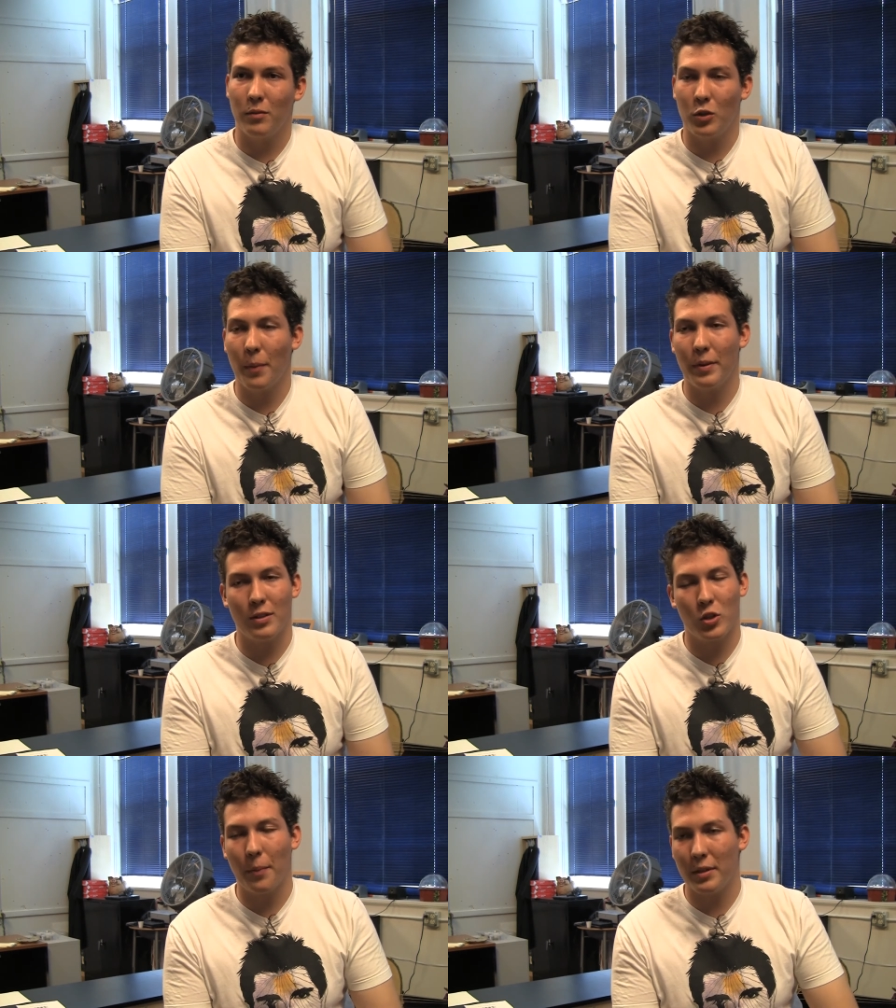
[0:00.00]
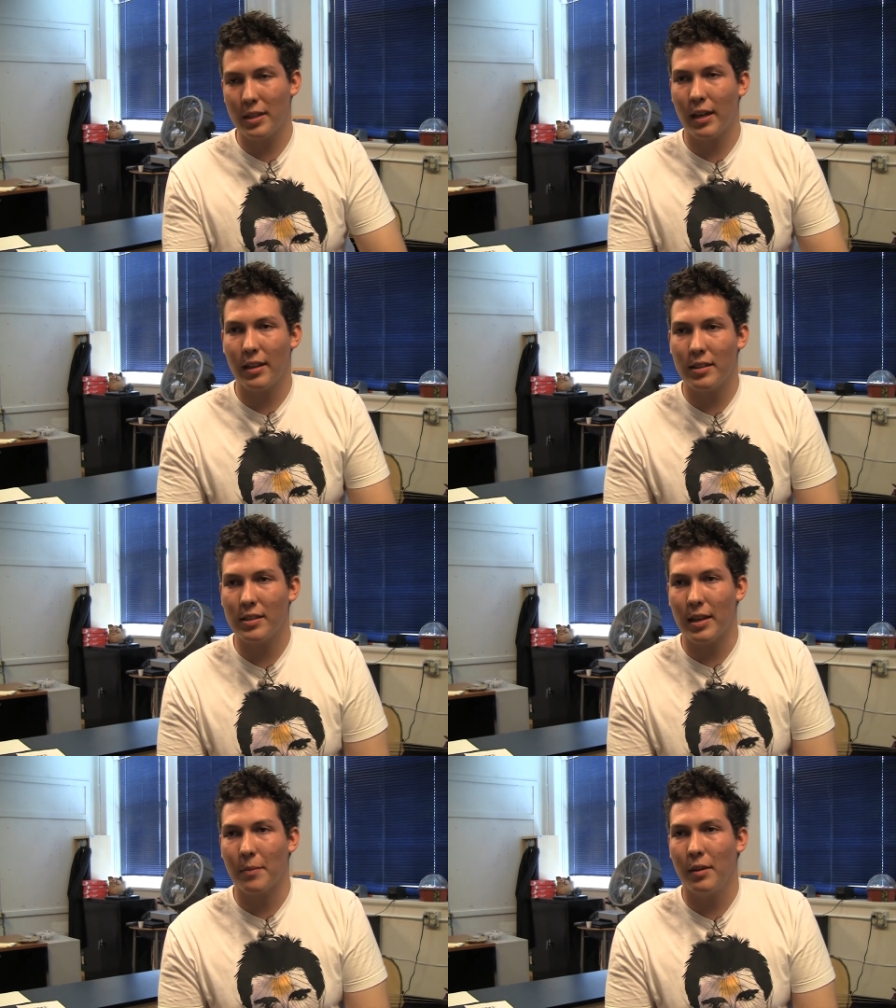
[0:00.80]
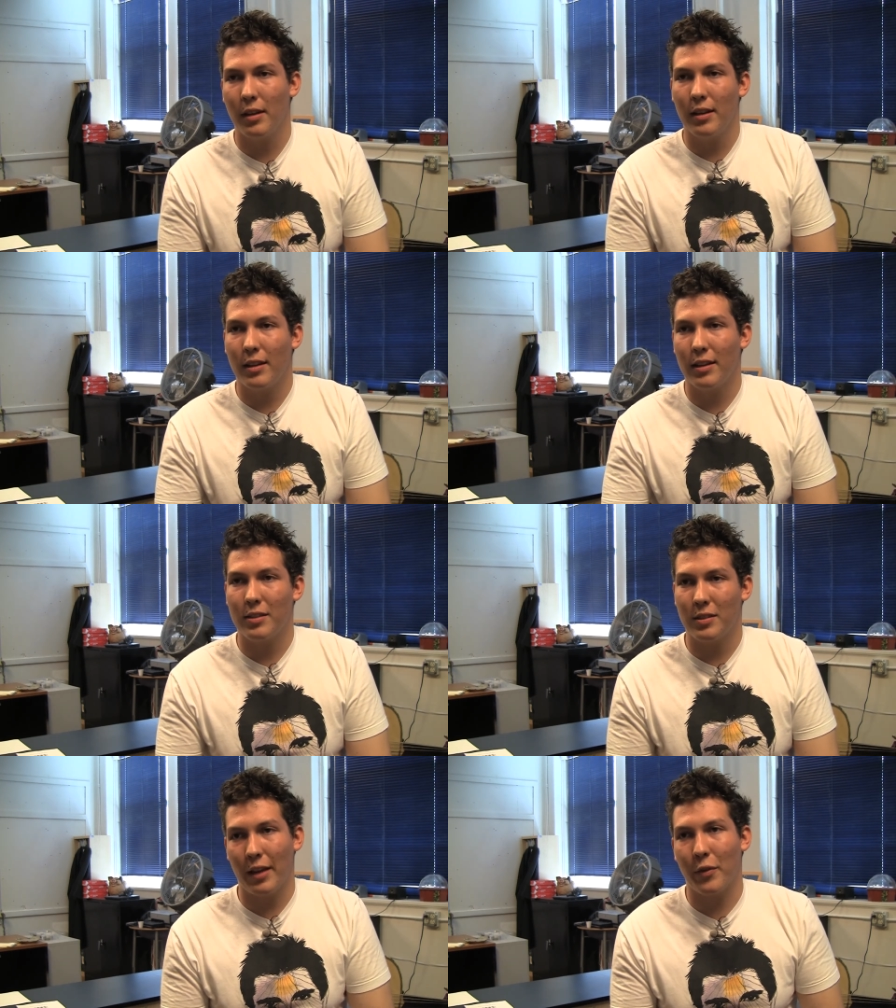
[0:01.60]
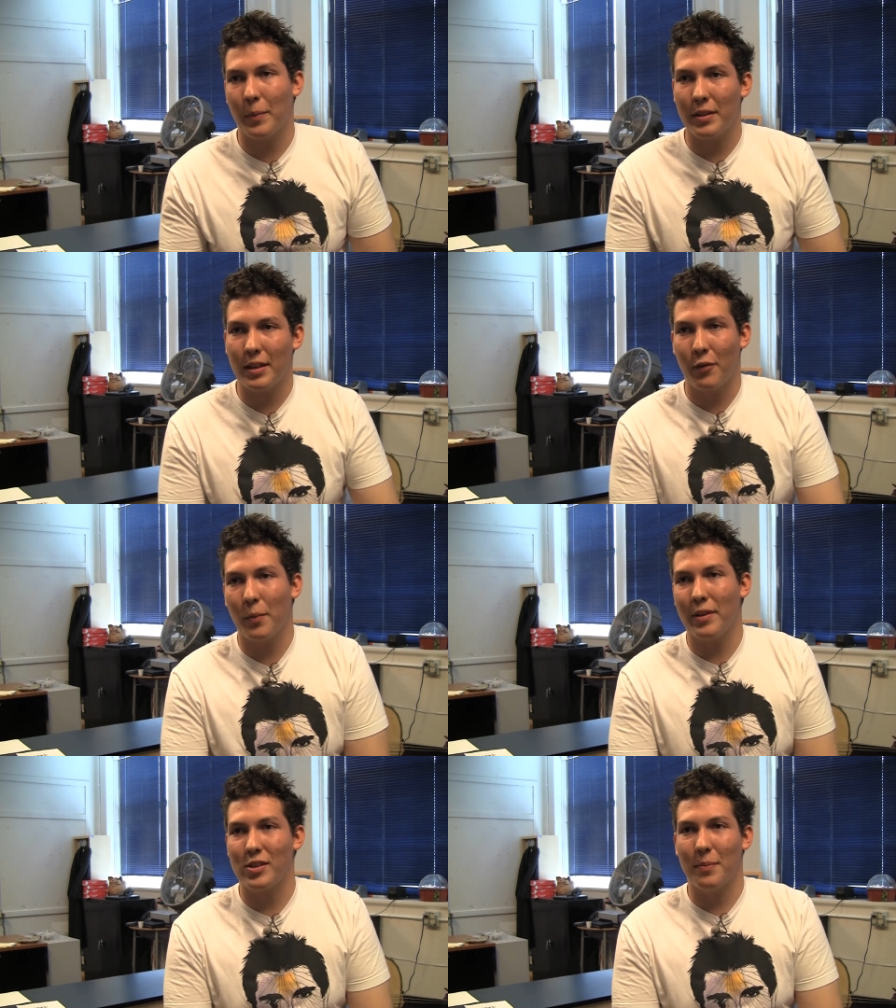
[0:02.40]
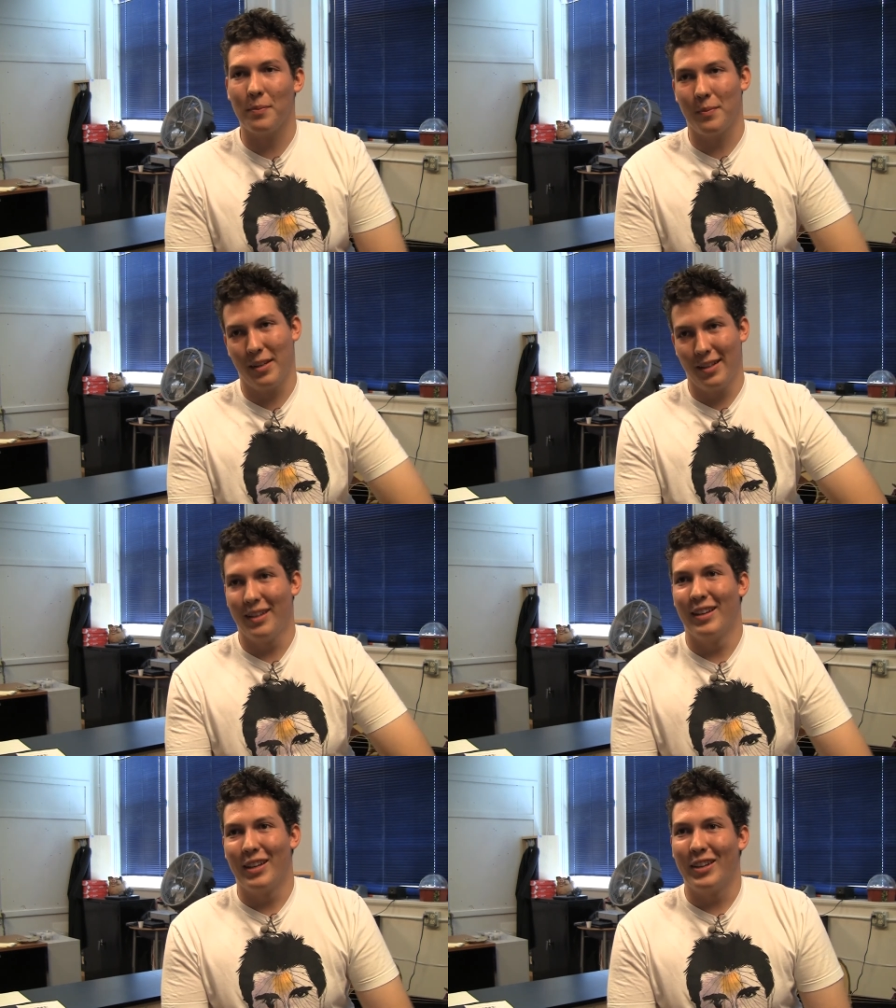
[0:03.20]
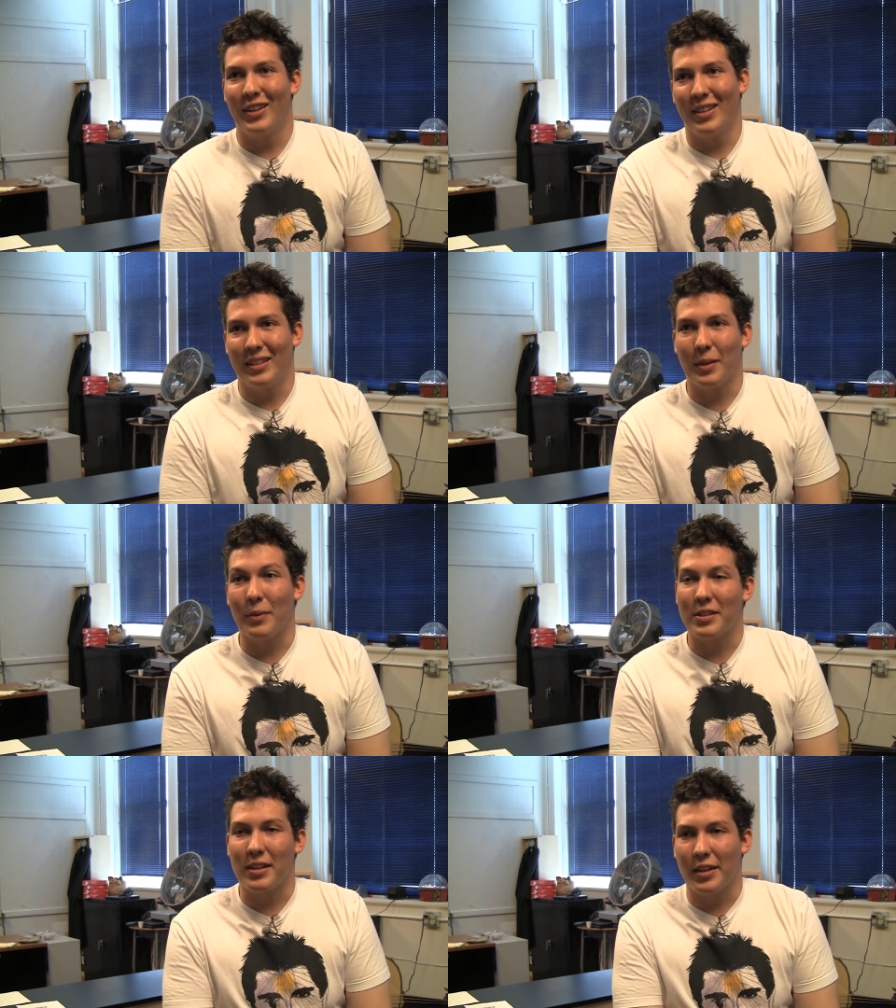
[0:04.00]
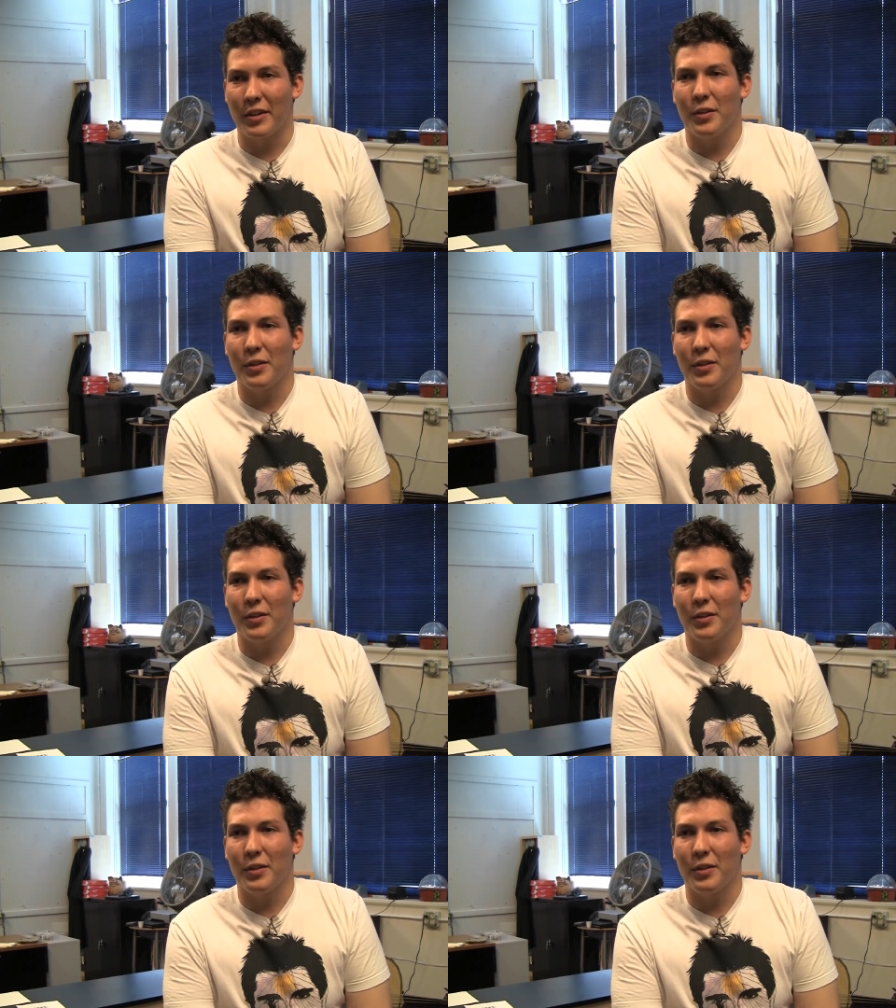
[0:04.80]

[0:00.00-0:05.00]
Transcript: Trumpet's kind of the same, because everybody, if you mess up, somebody's going to hear